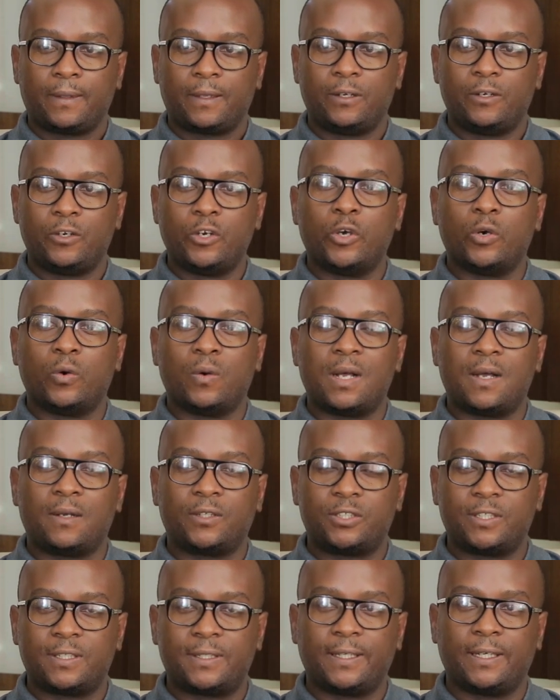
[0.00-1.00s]
know
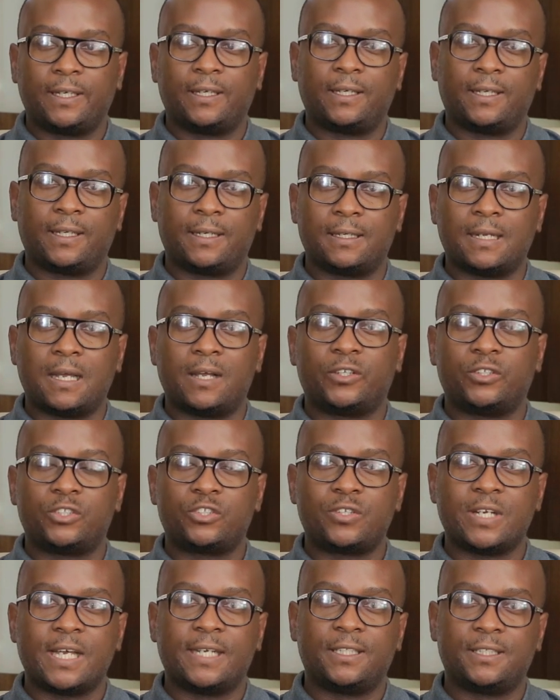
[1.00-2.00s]
how to think and how to
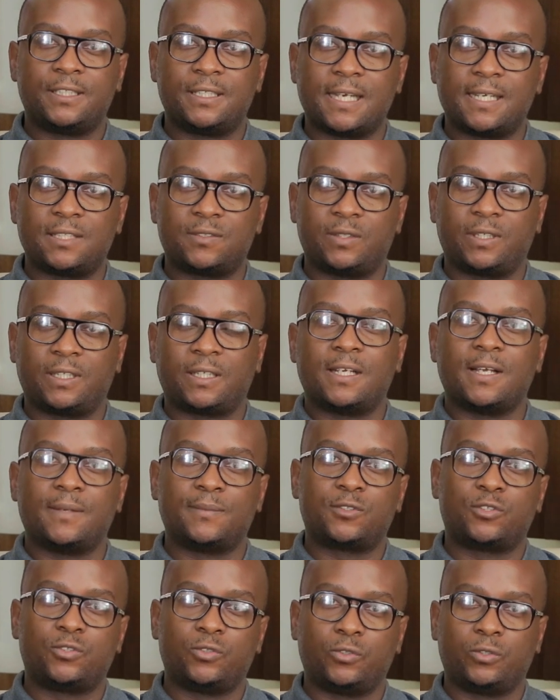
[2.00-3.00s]
strategize when it
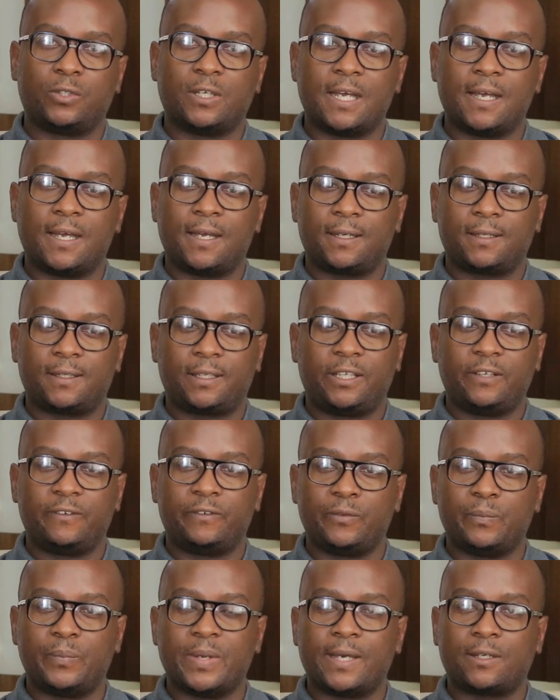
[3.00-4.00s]
comes to
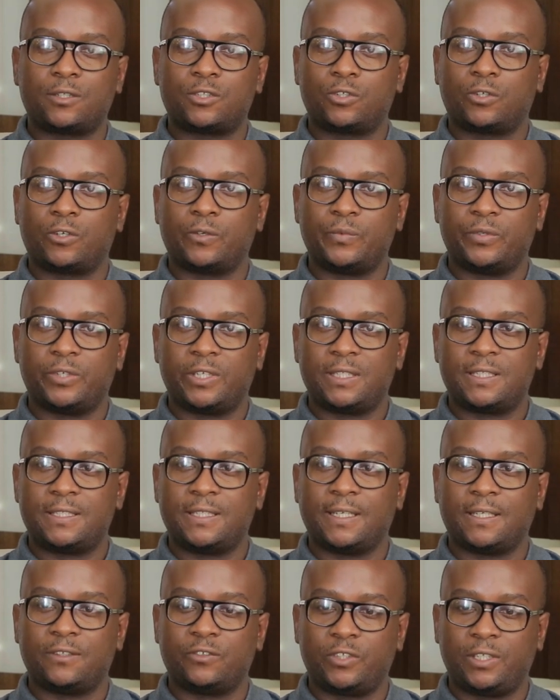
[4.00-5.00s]
giving back to
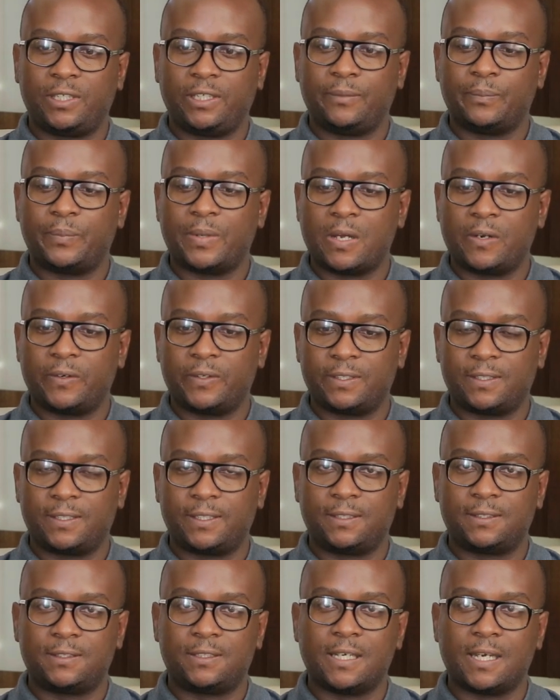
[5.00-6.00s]
community and really empowering
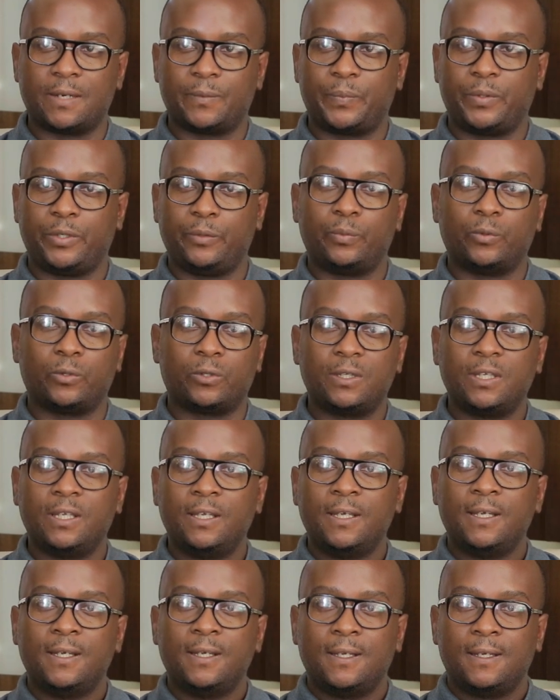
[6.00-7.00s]
these young people.
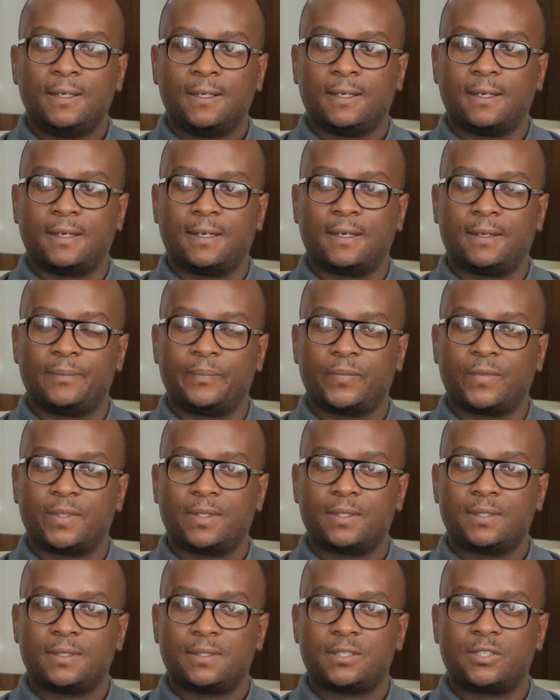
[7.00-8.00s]

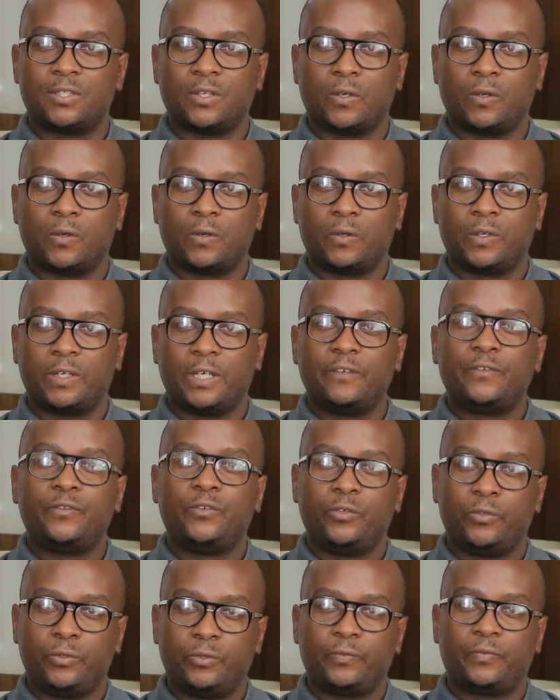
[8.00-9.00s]
So
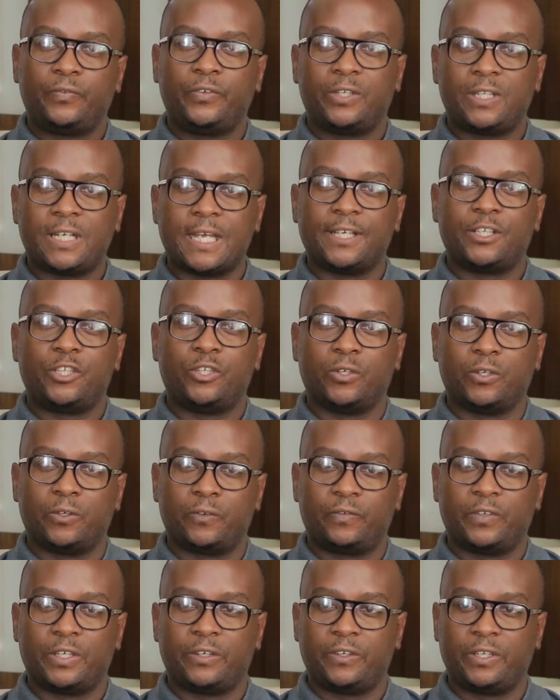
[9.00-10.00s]
if you feel like
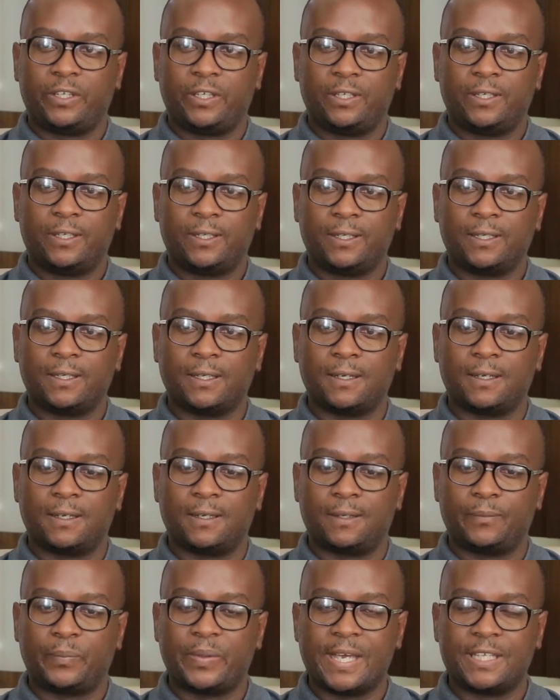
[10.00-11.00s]
you're very
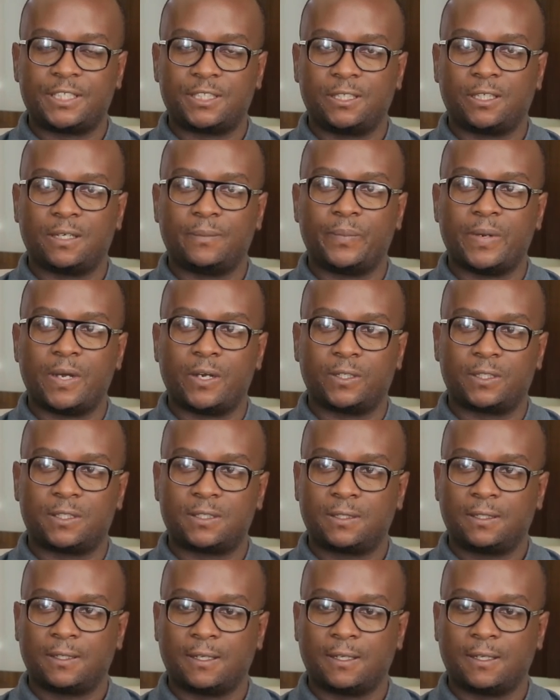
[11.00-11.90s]
passionate about